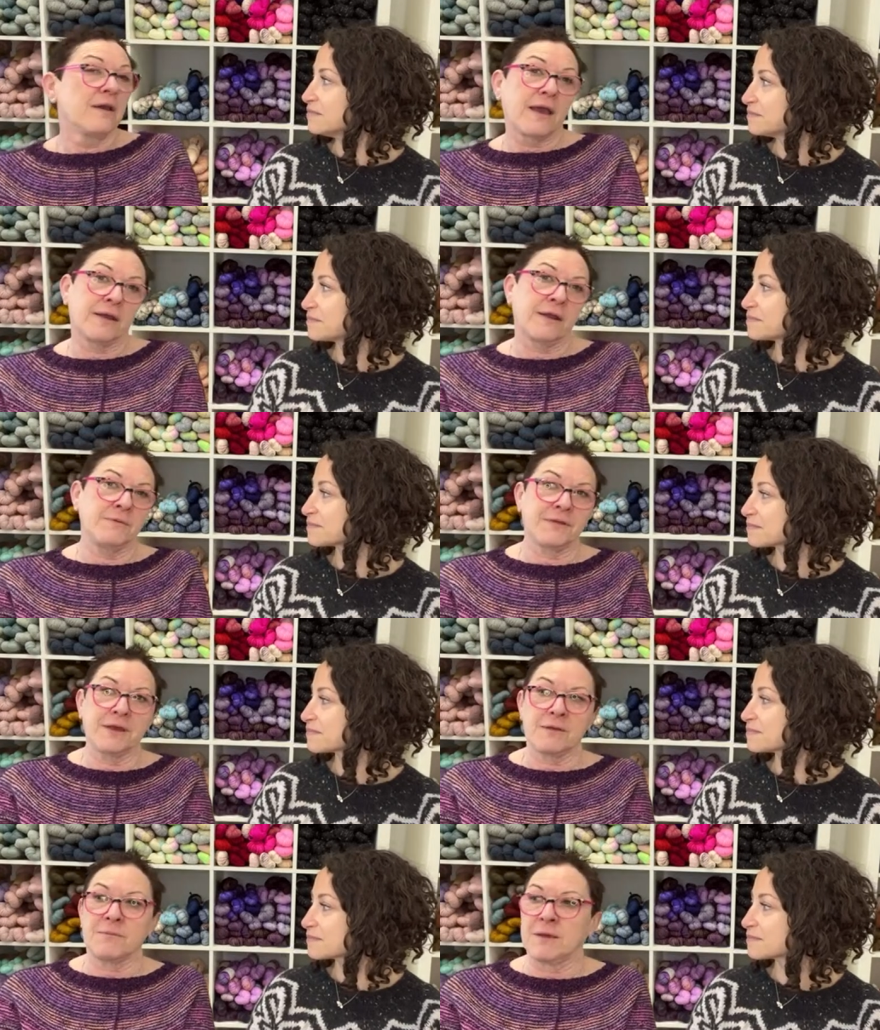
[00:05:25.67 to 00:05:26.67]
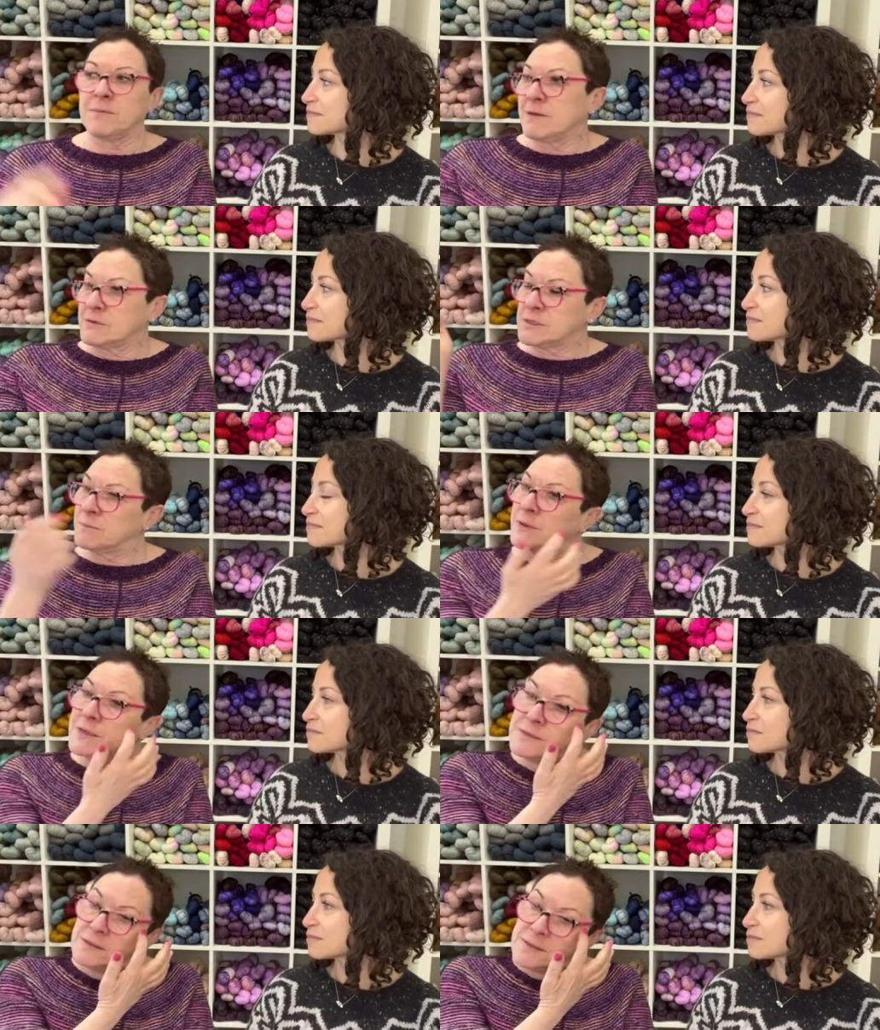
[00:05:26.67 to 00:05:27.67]
Speaker 1: And I'm thinking maybe there's
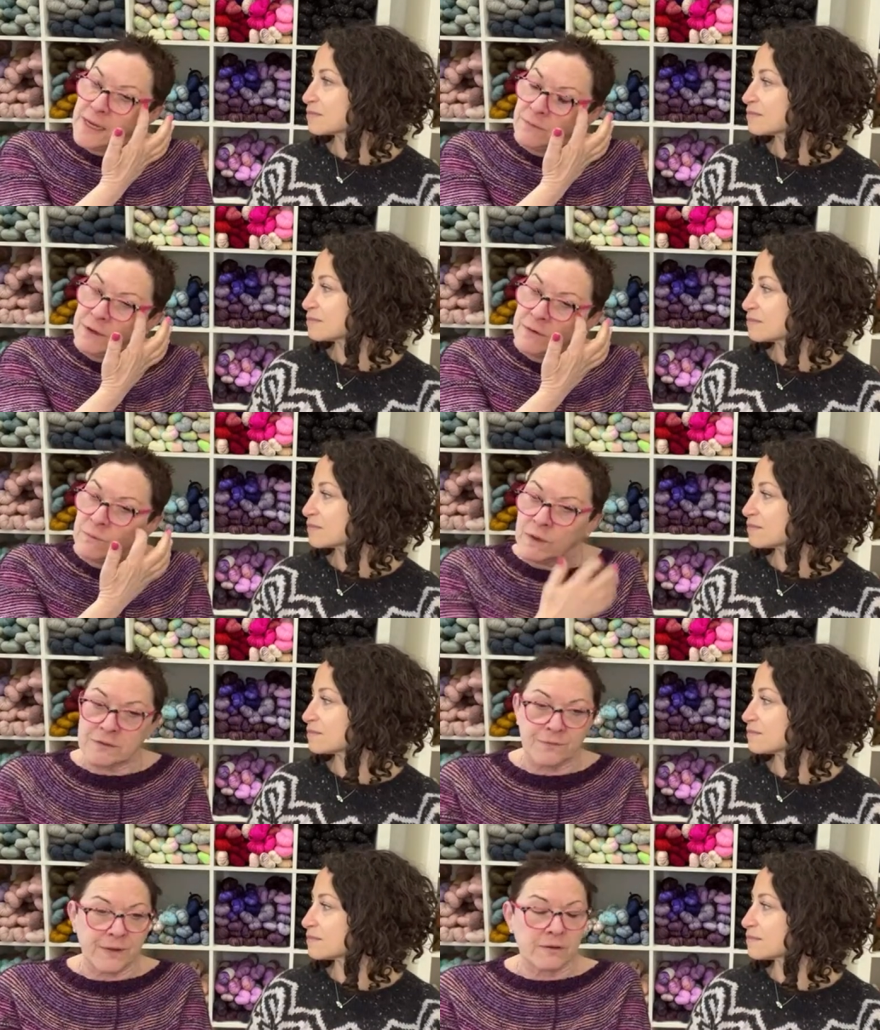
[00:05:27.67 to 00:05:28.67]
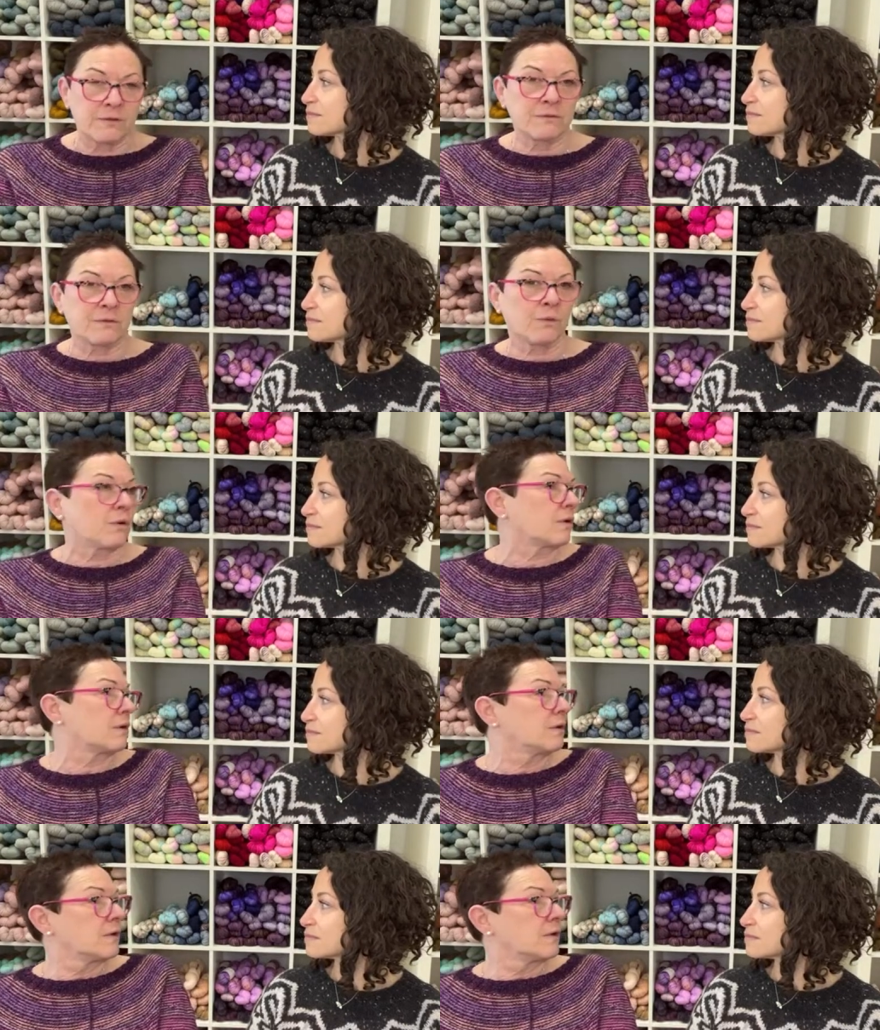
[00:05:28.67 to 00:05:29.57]
someplace in town here in Westfield, or